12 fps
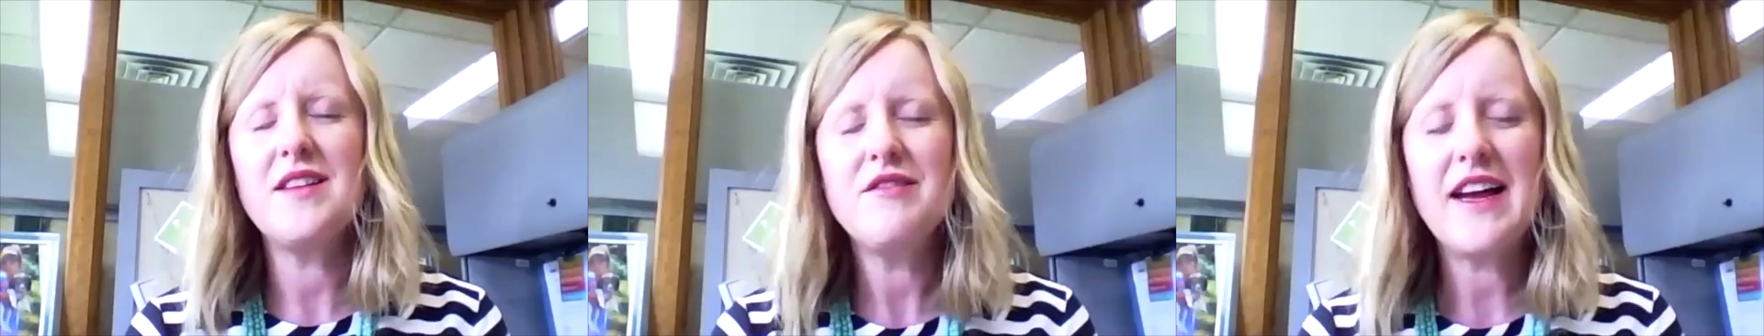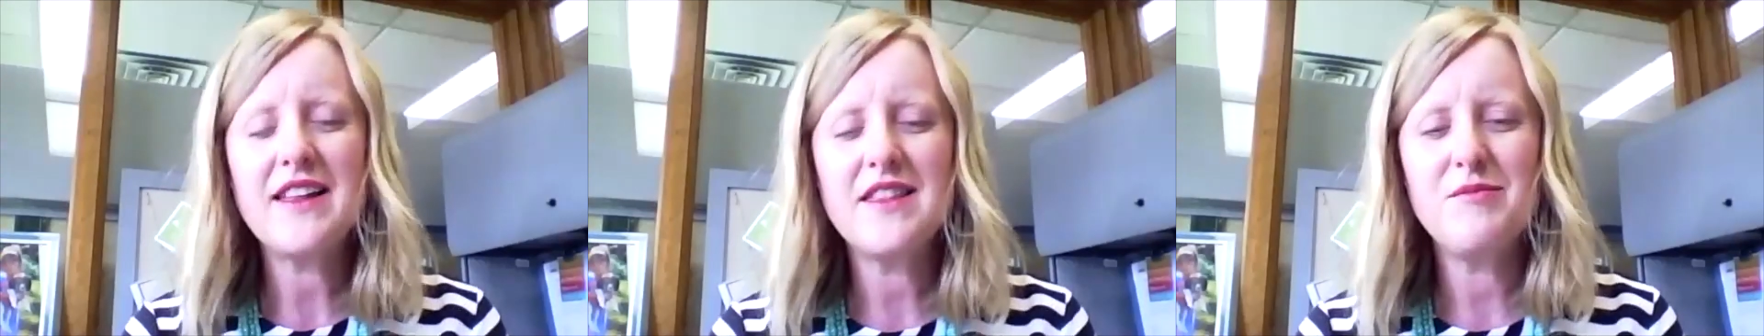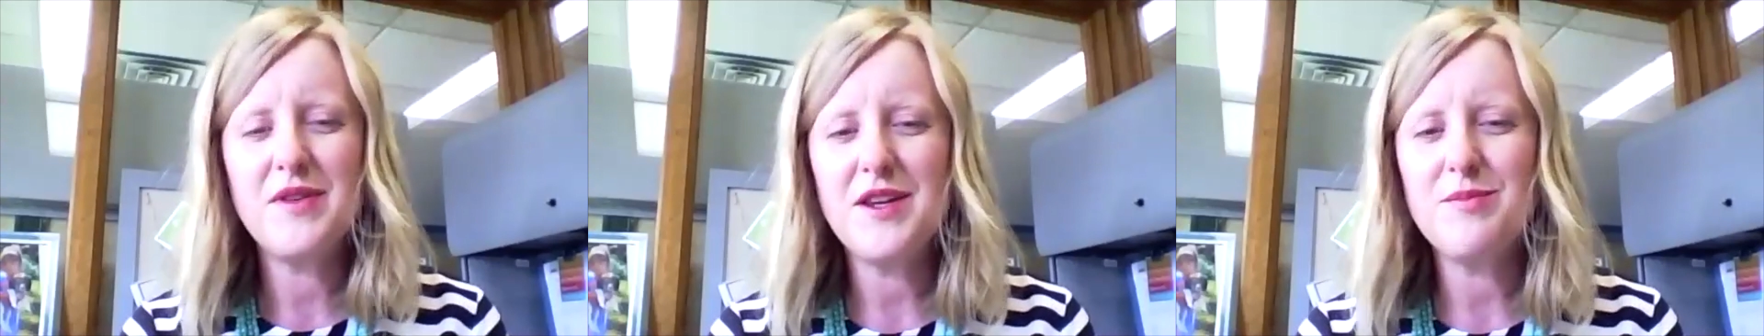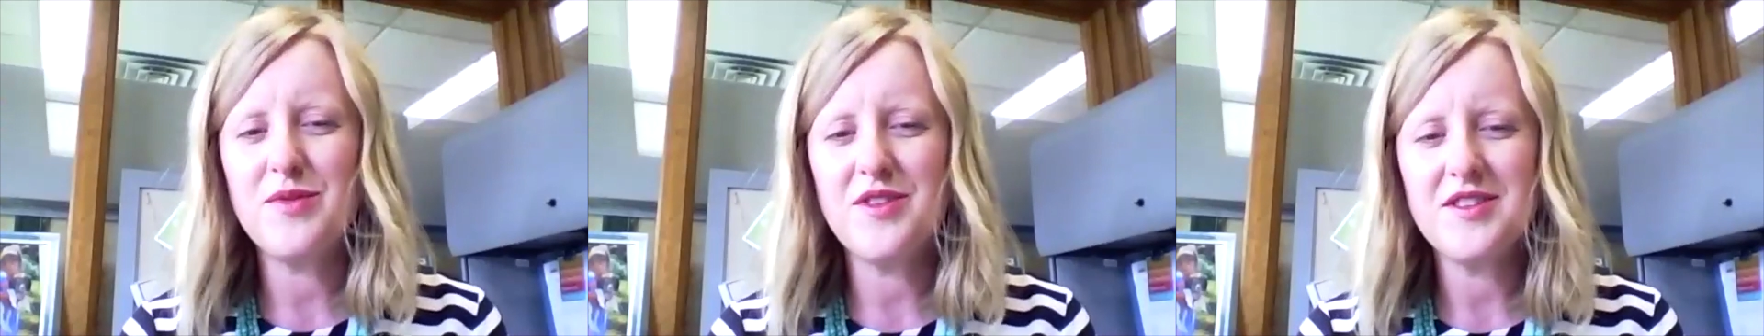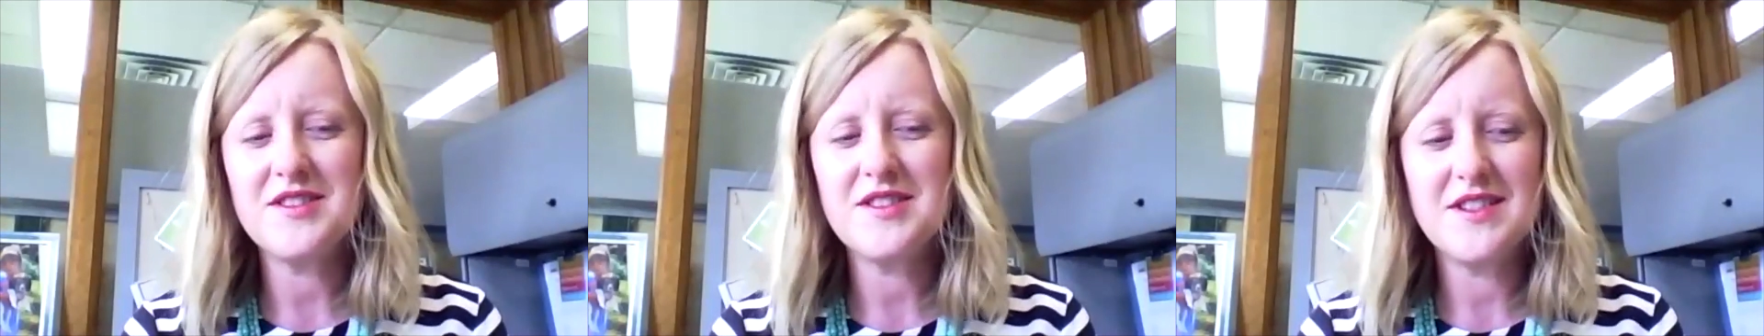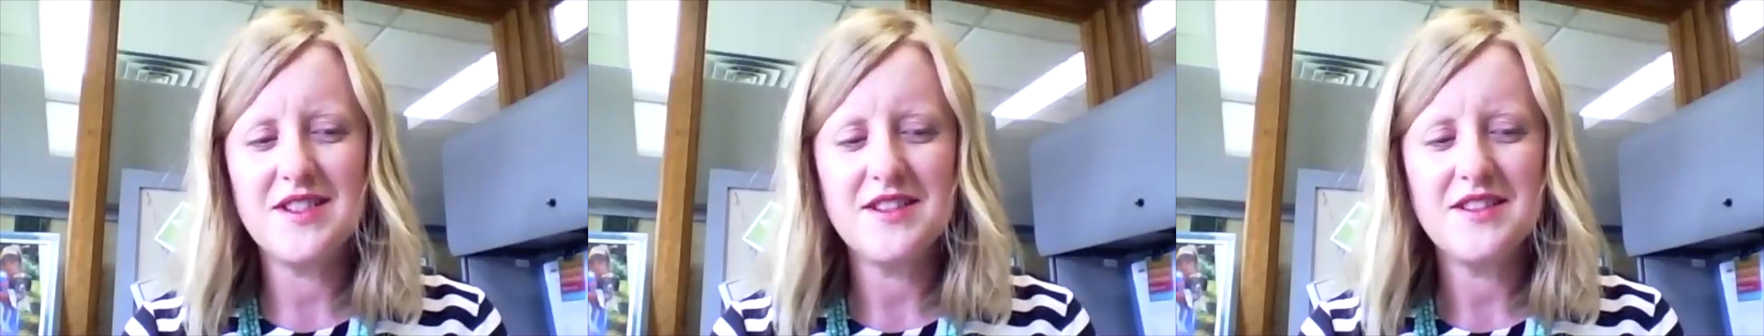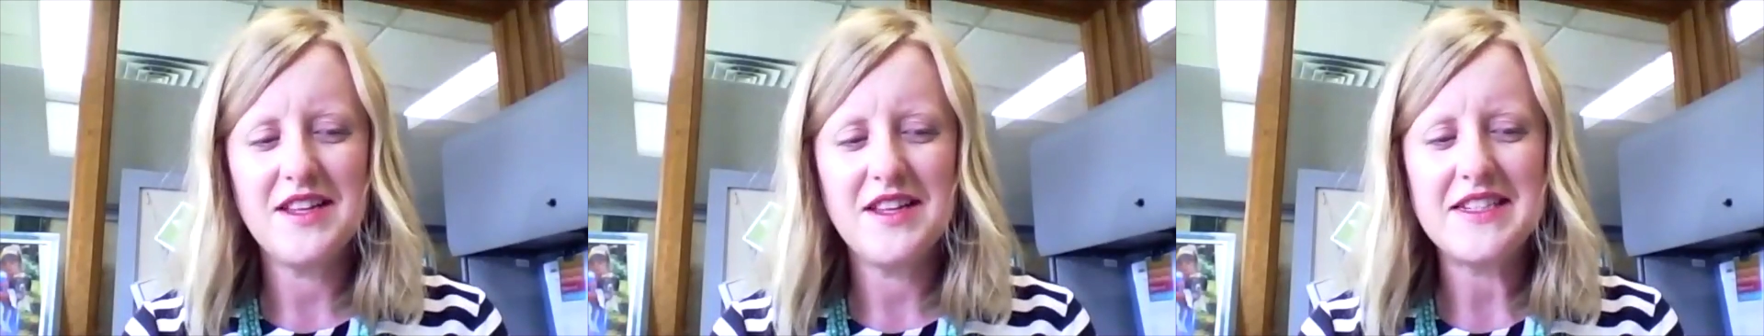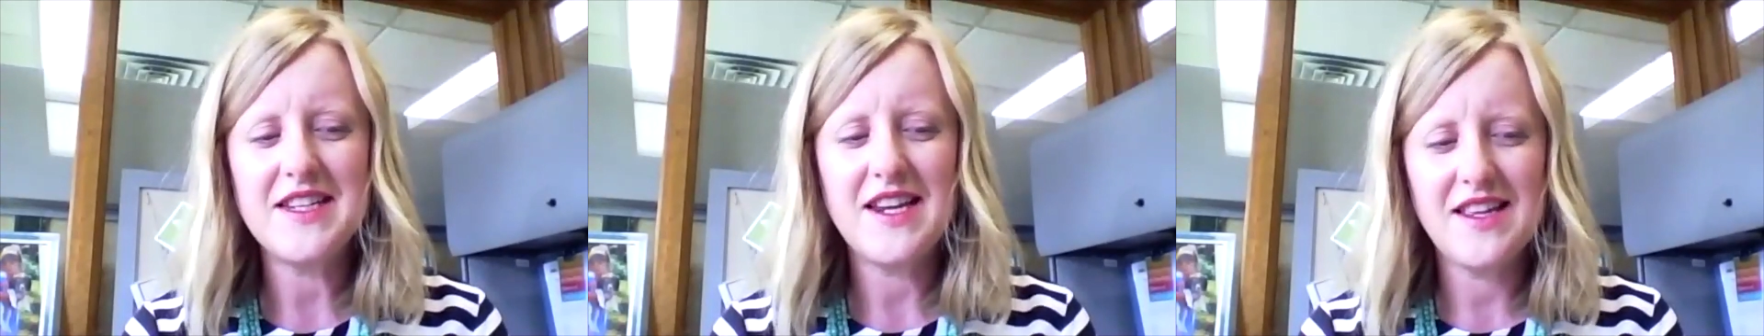the fact that people are still like
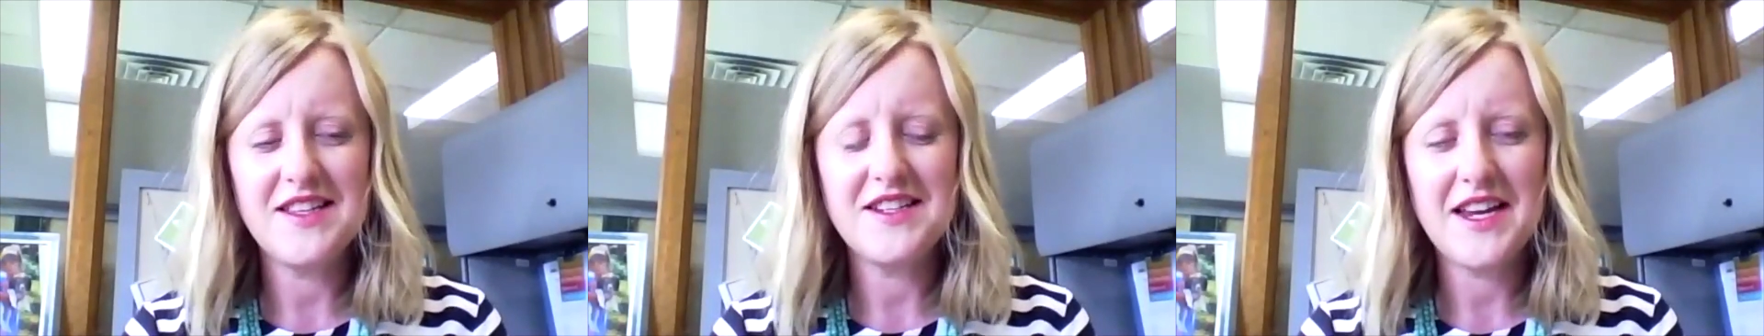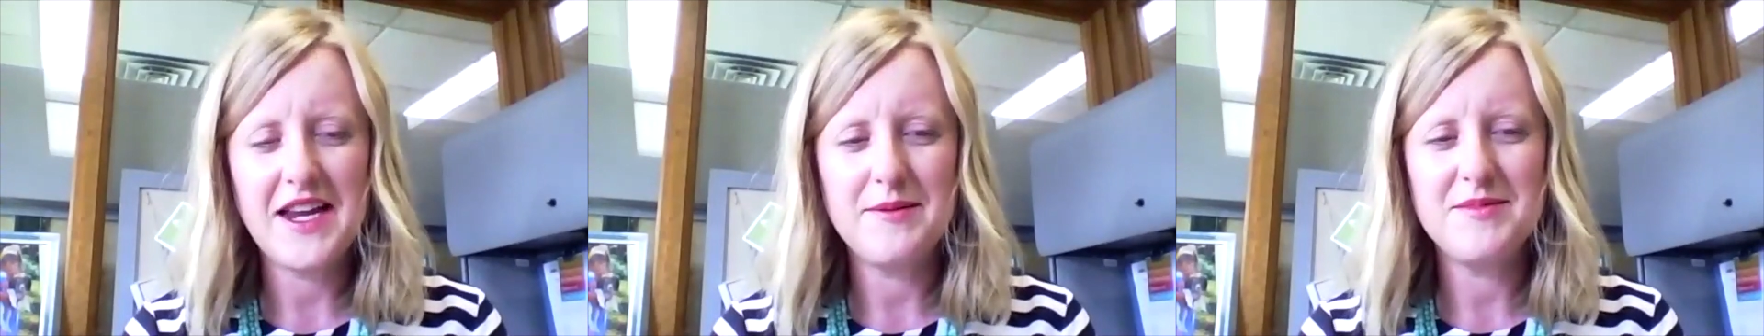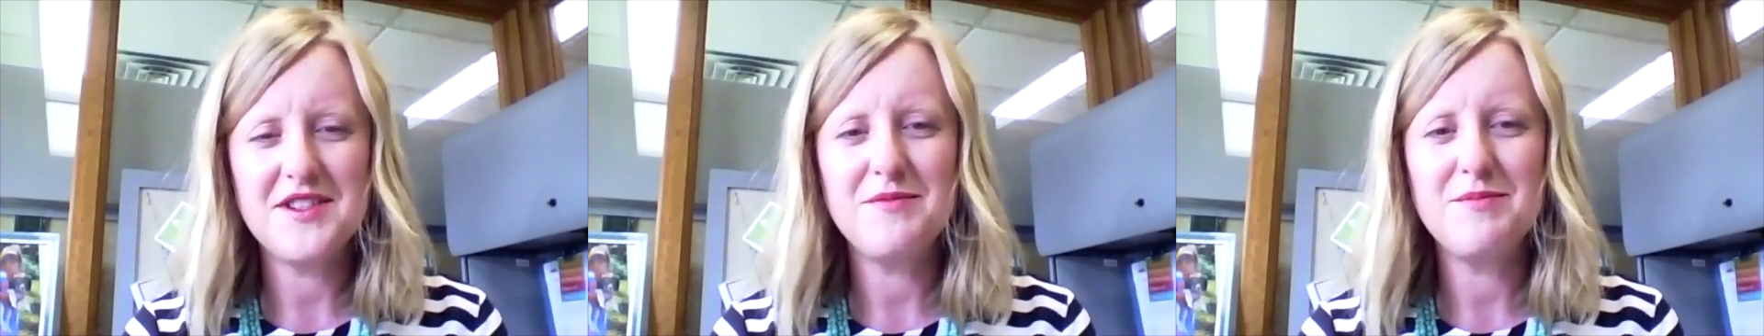taking the time to